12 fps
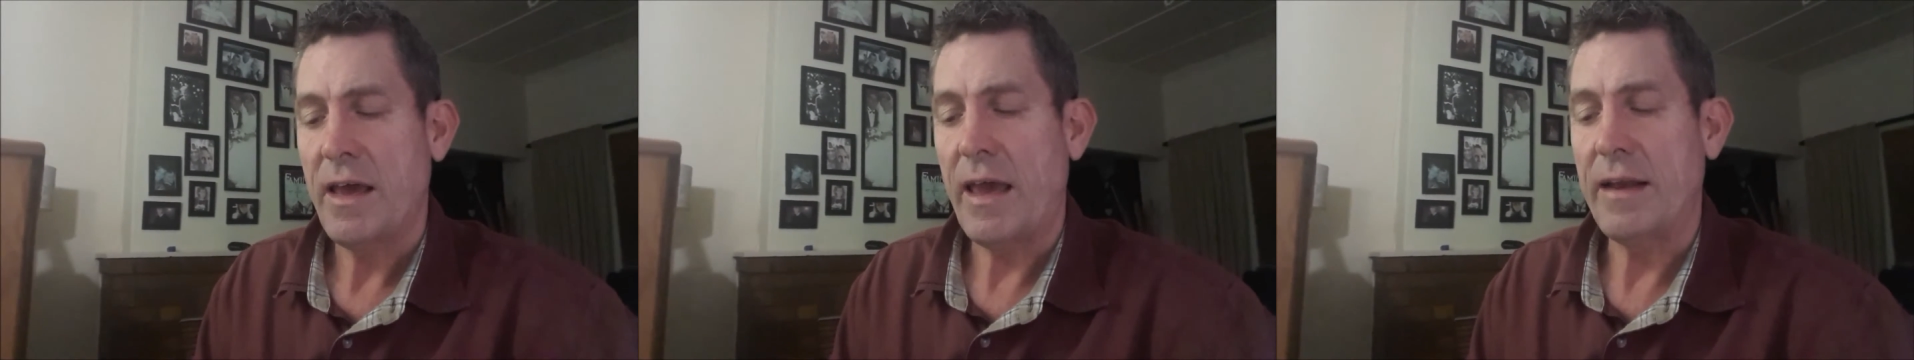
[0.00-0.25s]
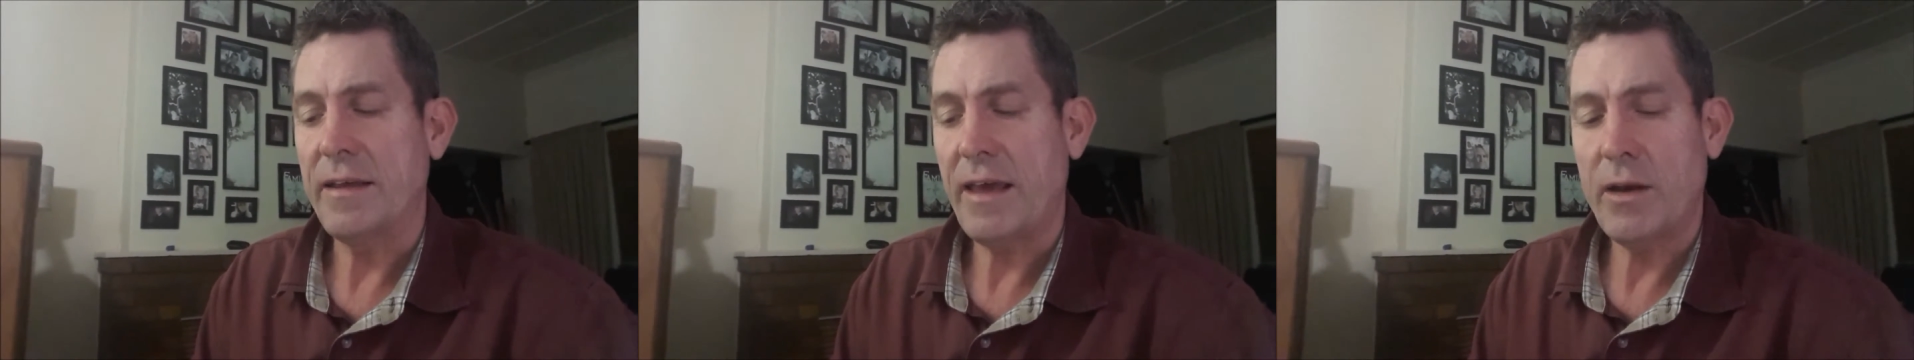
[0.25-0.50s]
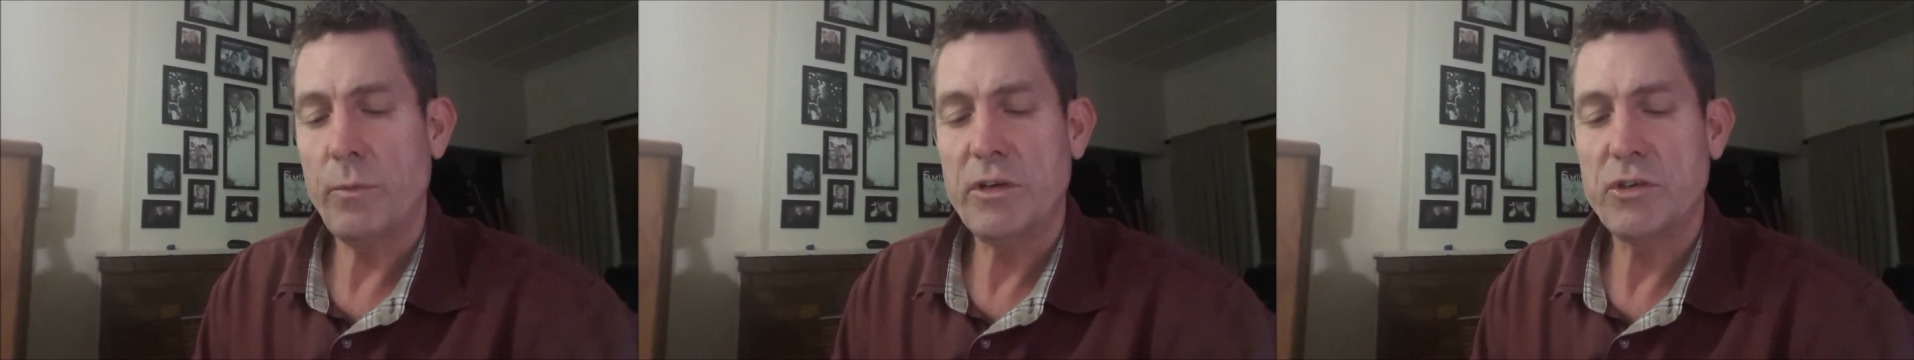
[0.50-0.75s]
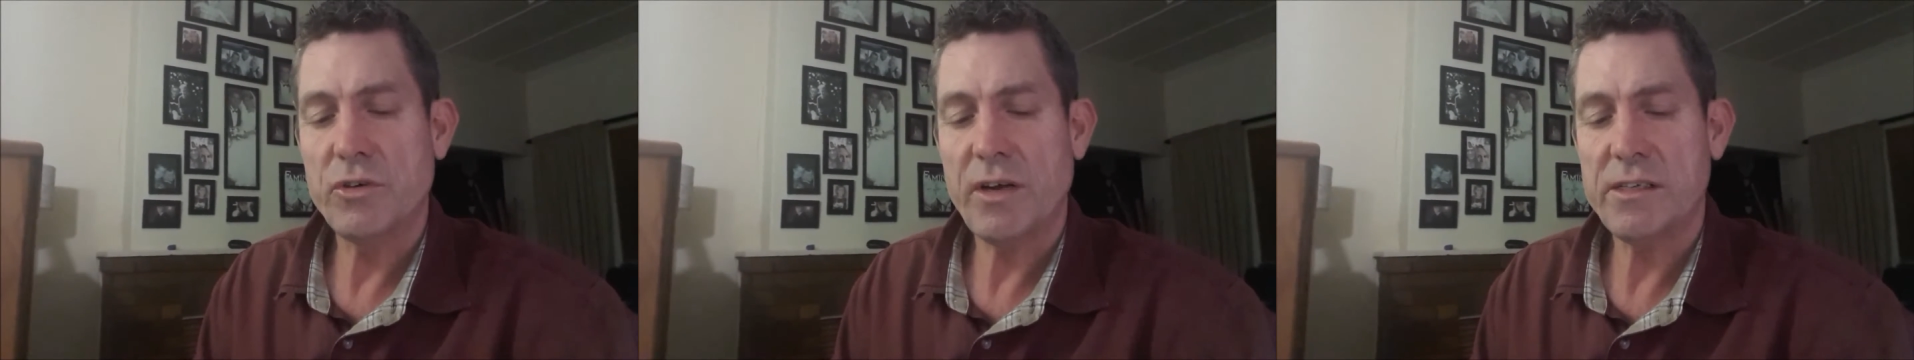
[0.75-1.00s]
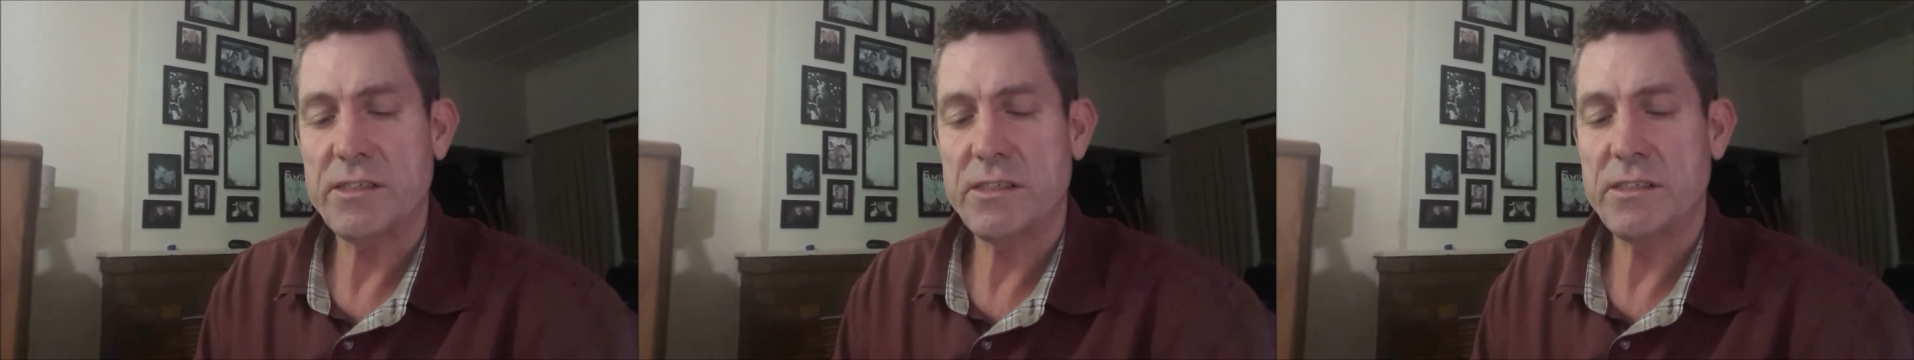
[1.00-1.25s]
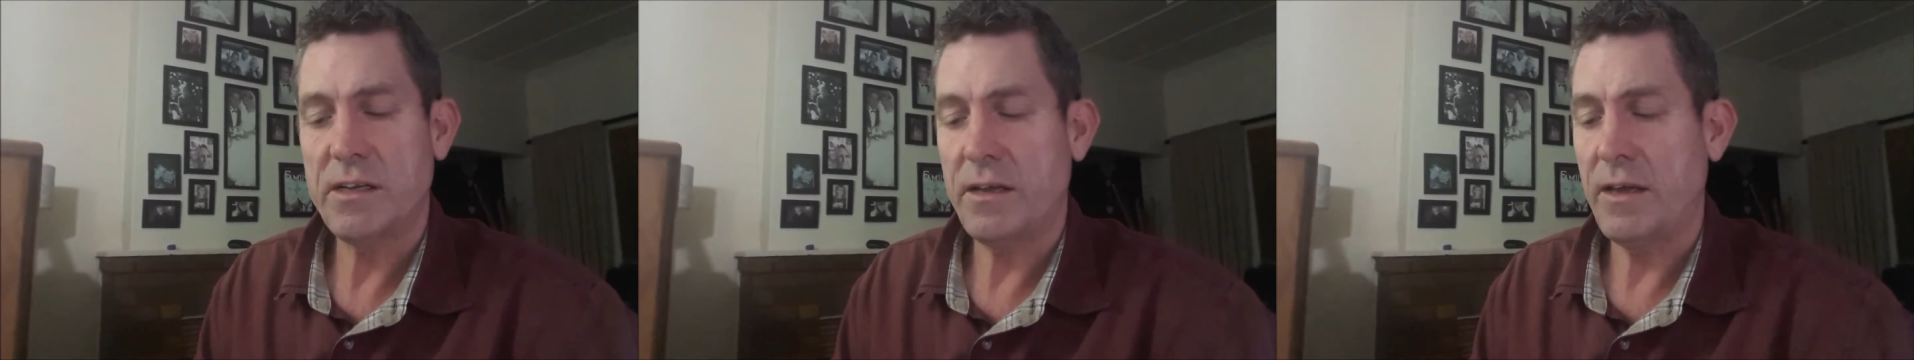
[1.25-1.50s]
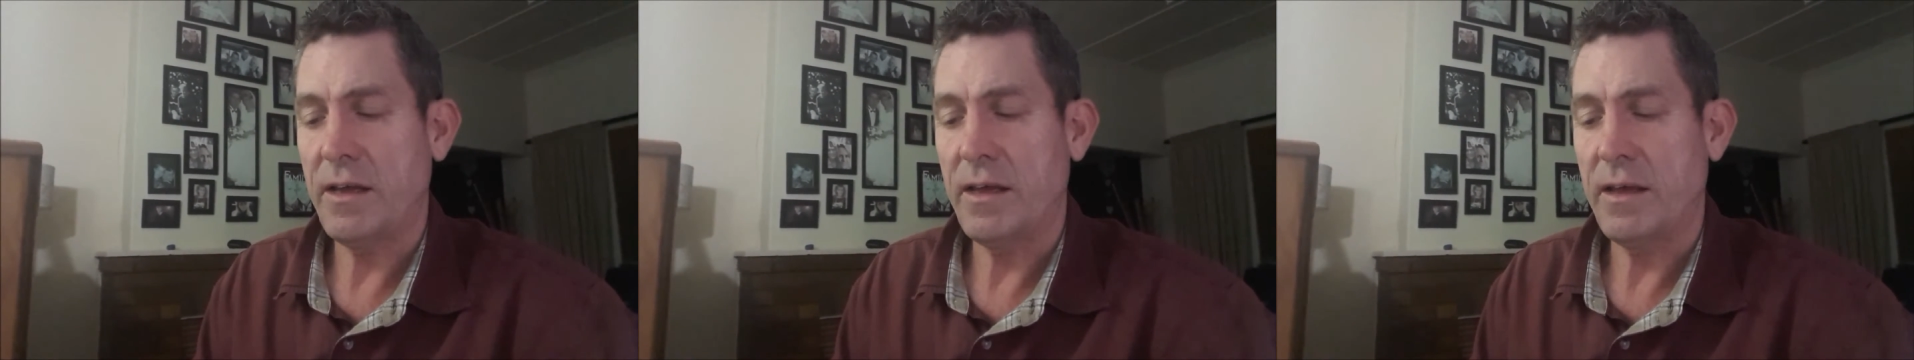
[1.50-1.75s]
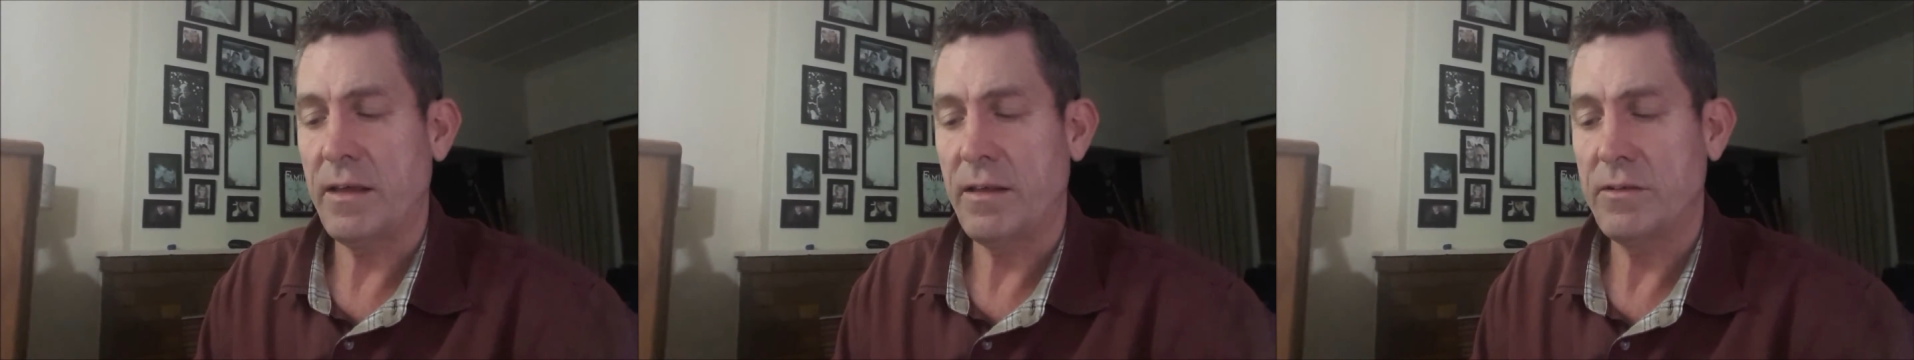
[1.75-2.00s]
and can we trust
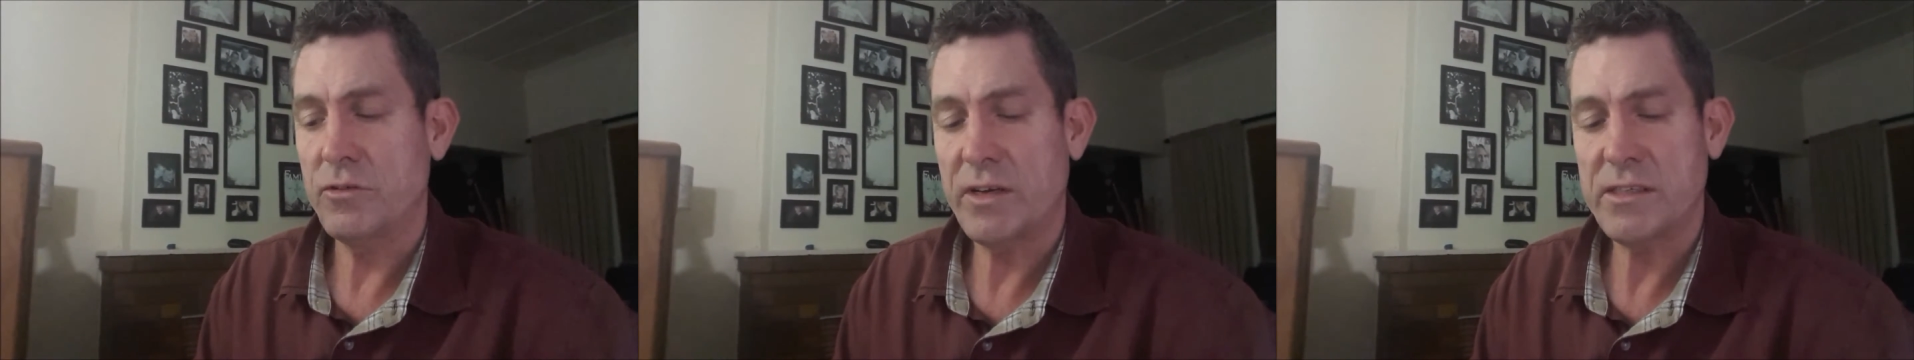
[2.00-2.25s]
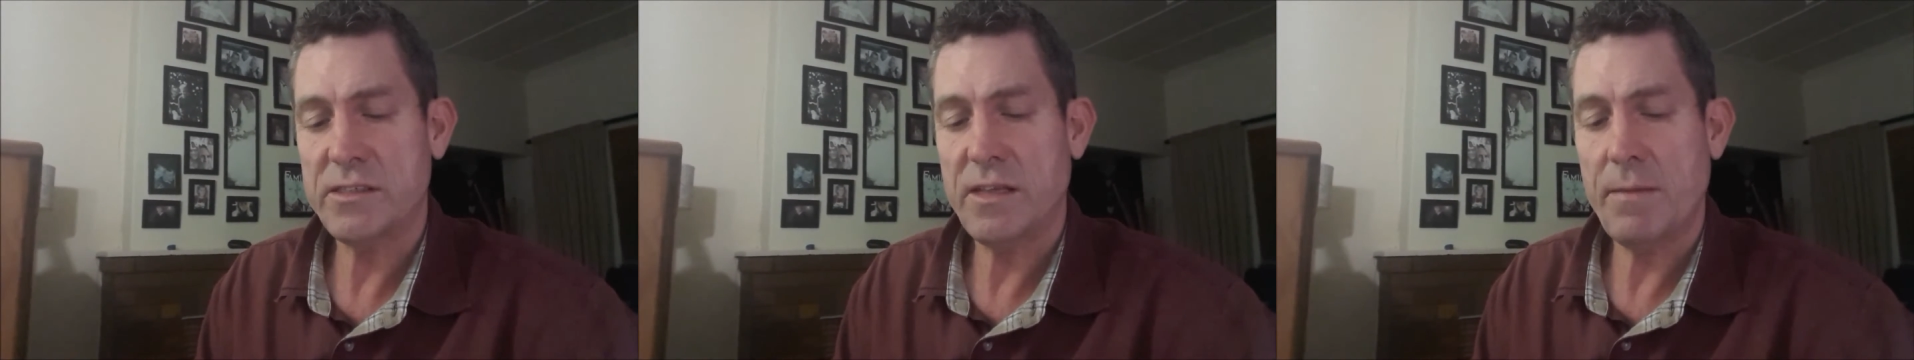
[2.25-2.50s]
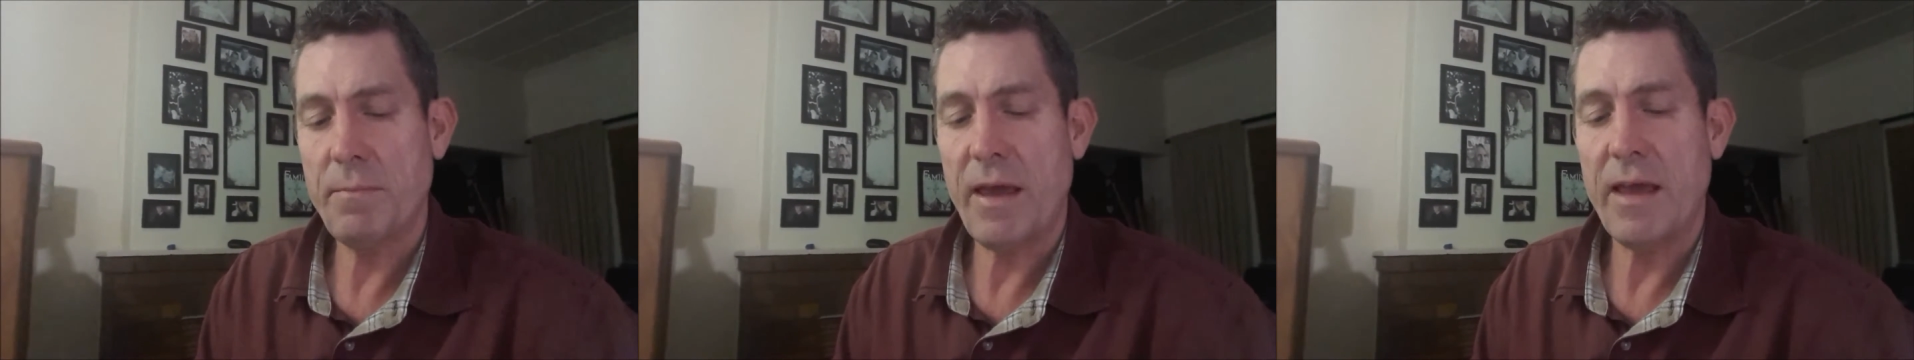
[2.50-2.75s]
them